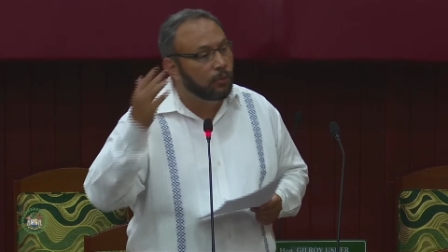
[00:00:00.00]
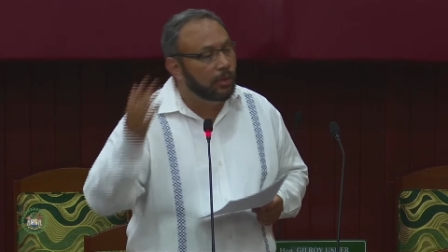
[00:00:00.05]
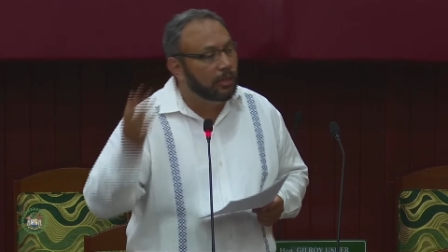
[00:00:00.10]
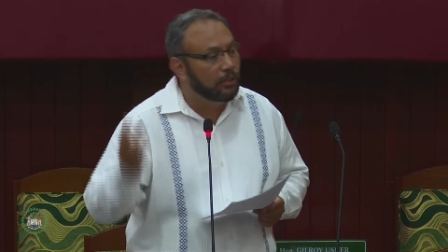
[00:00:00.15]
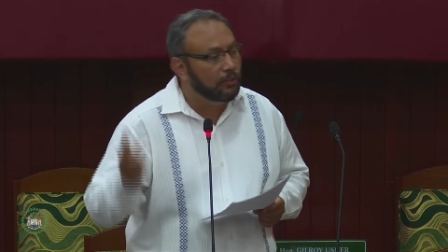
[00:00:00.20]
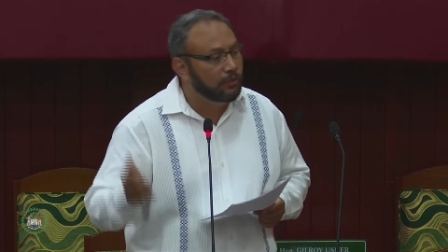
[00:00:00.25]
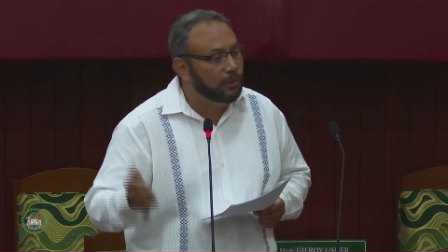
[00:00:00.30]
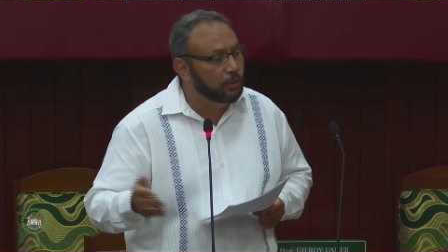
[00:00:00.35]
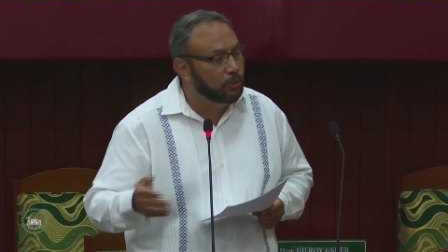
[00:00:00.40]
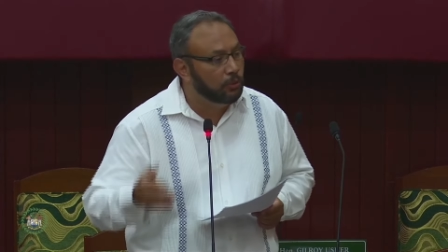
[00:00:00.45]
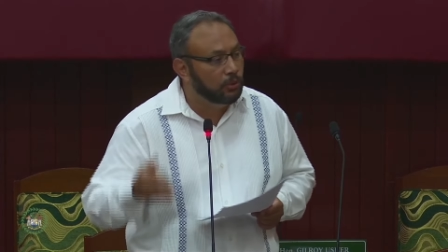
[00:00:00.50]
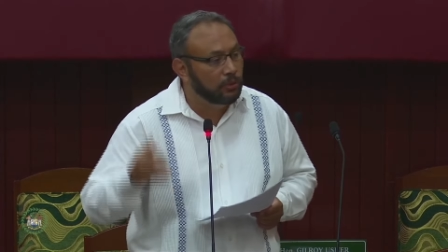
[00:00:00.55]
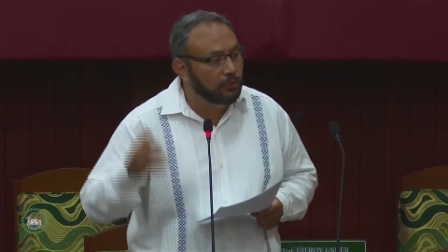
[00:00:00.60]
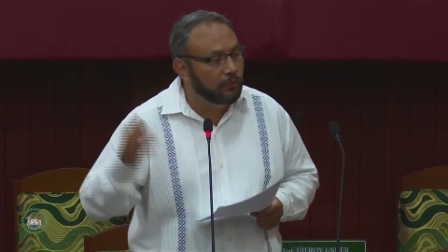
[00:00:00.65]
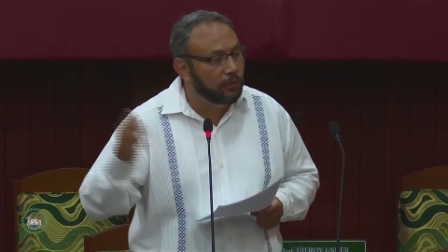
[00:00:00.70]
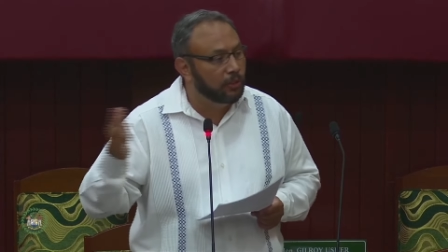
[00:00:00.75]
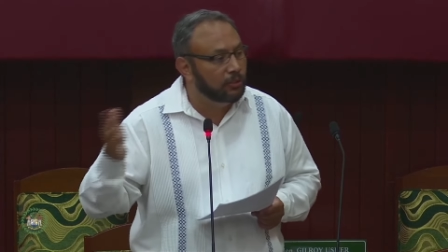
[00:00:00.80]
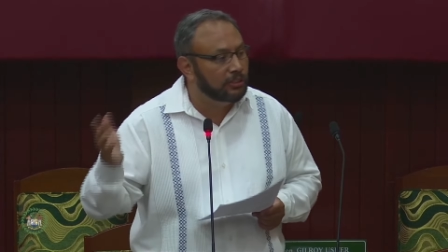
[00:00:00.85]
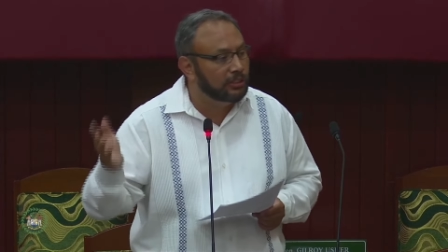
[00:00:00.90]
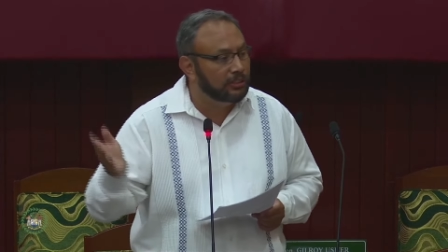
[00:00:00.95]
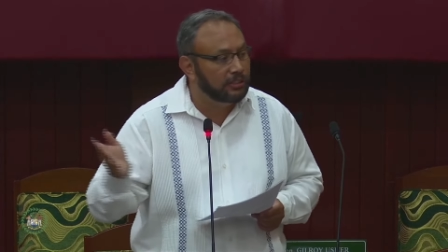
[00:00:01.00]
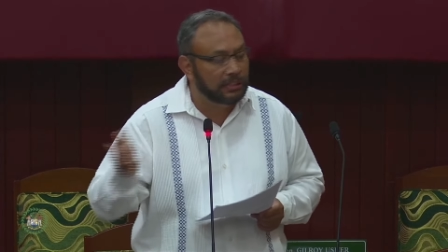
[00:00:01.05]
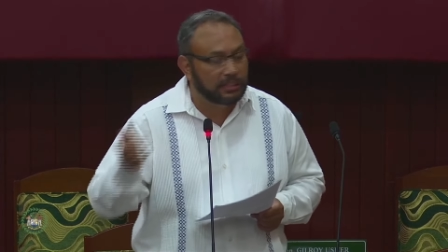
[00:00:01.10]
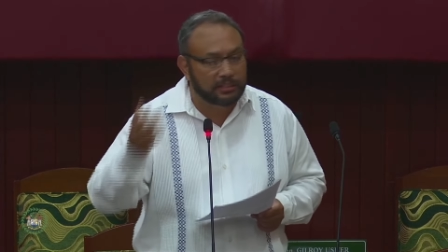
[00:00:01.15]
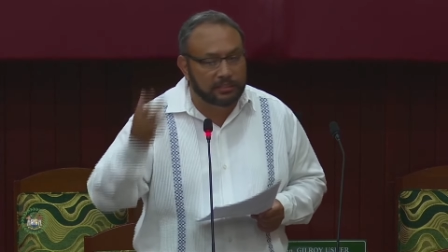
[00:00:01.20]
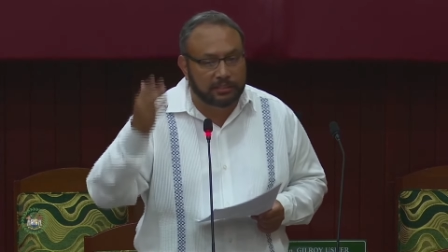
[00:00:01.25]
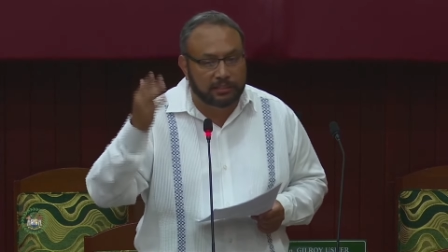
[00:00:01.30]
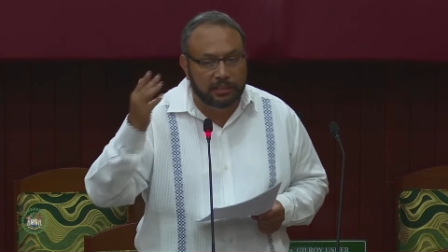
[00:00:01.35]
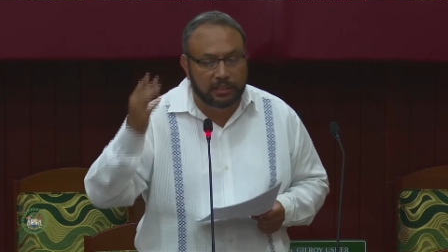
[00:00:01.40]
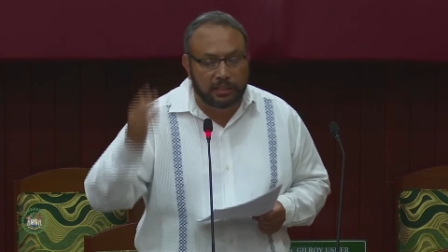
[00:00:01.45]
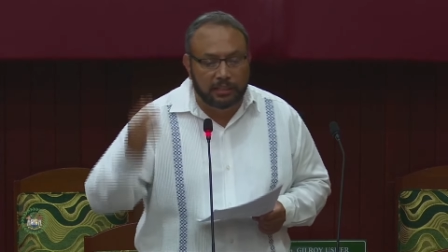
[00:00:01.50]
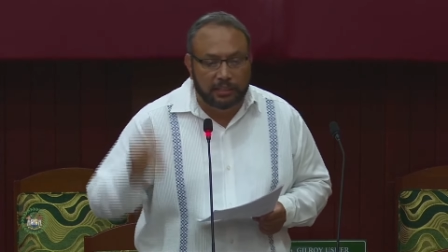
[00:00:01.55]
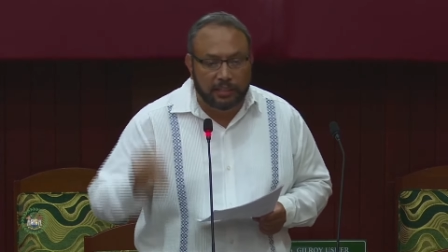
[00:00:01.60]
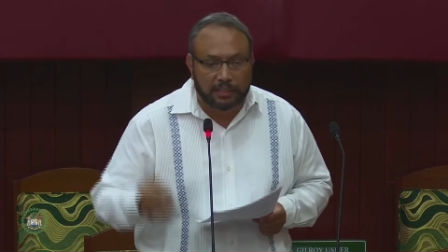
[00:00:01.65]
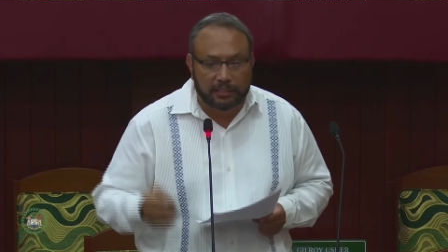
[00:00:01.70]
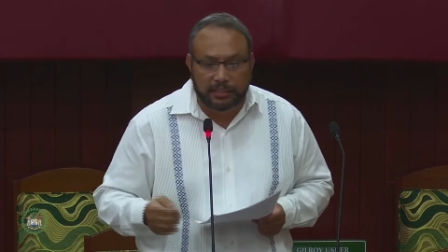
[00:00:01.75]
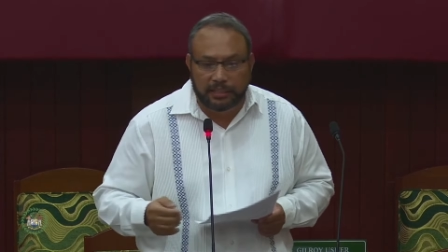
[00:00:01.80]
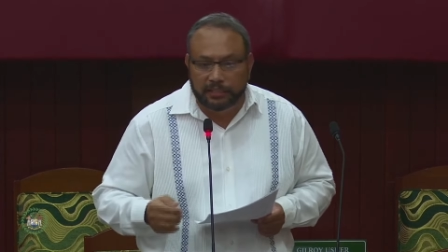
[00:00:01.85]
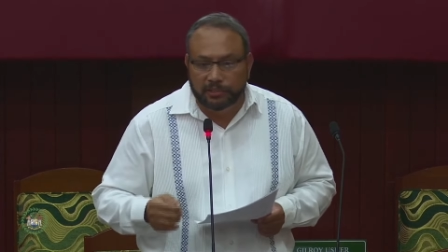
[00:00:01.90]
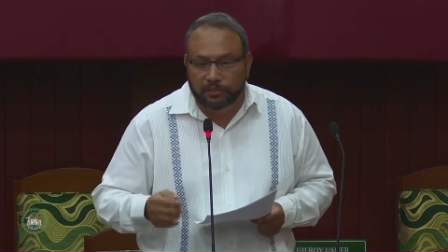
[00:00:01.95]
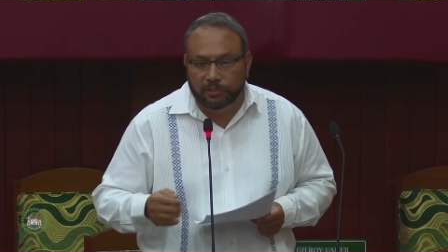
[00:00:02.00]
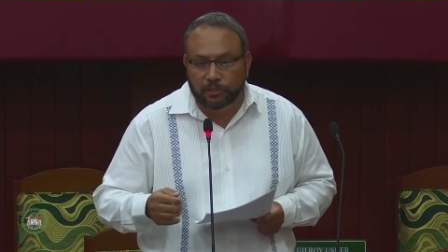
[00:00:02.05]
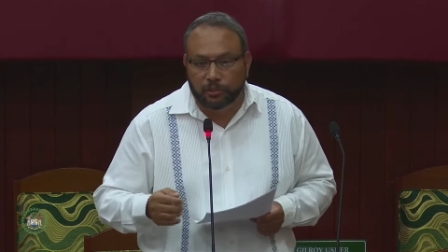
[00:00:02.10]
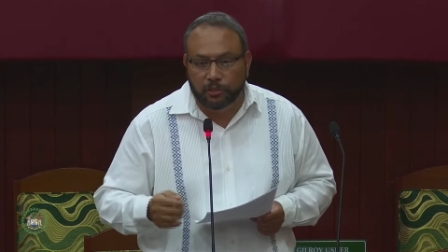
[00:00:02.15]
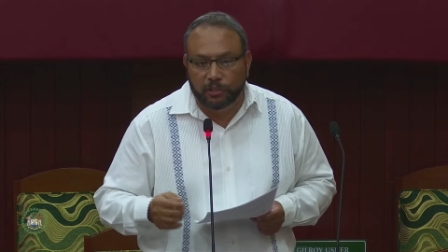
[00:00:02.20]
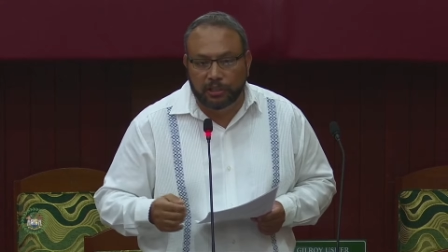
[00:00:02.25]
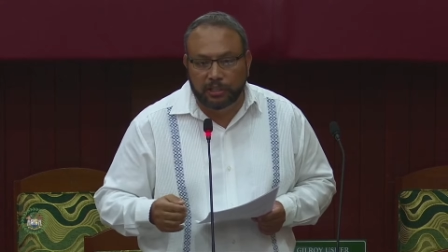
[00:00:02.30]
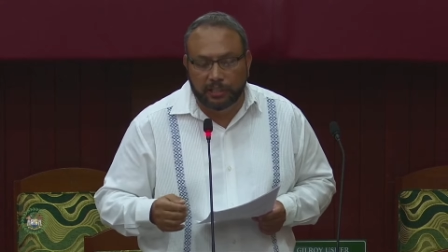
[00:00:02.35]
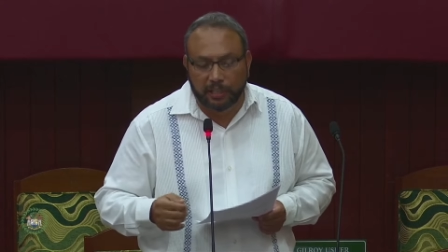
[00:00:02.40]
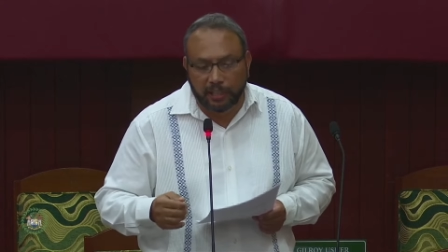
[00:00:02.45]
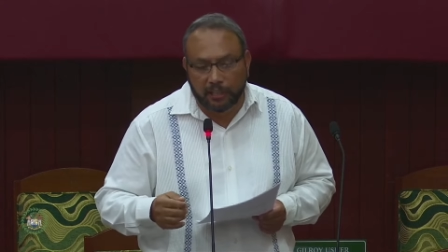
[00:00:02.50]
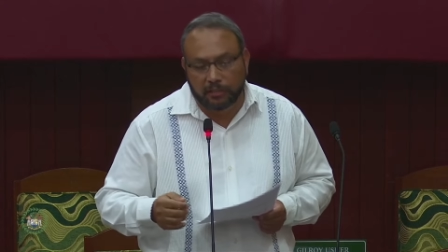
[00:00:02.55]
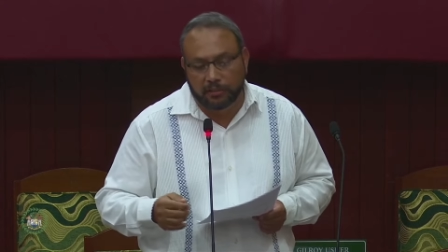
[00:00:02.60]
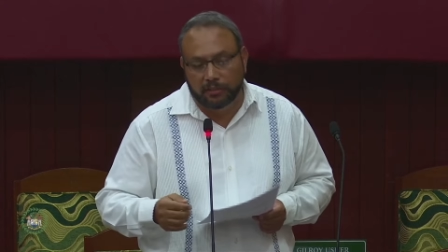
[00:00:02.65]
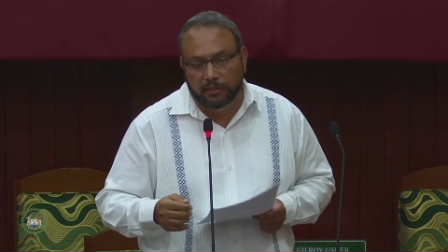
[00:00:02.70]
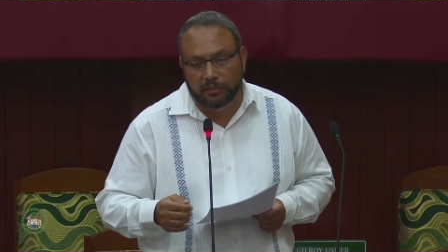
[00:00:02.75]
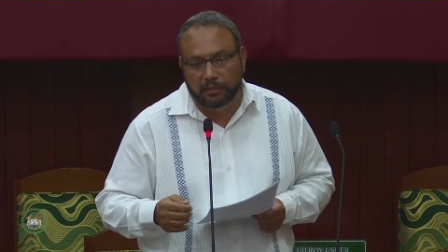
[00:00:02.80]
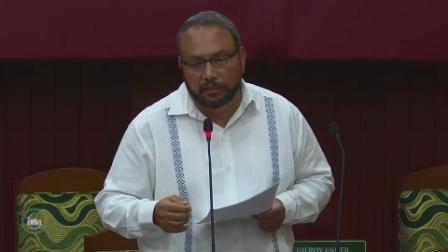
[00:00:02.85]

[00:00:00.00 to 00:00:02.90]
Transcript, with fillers: of the universities that he is studying in.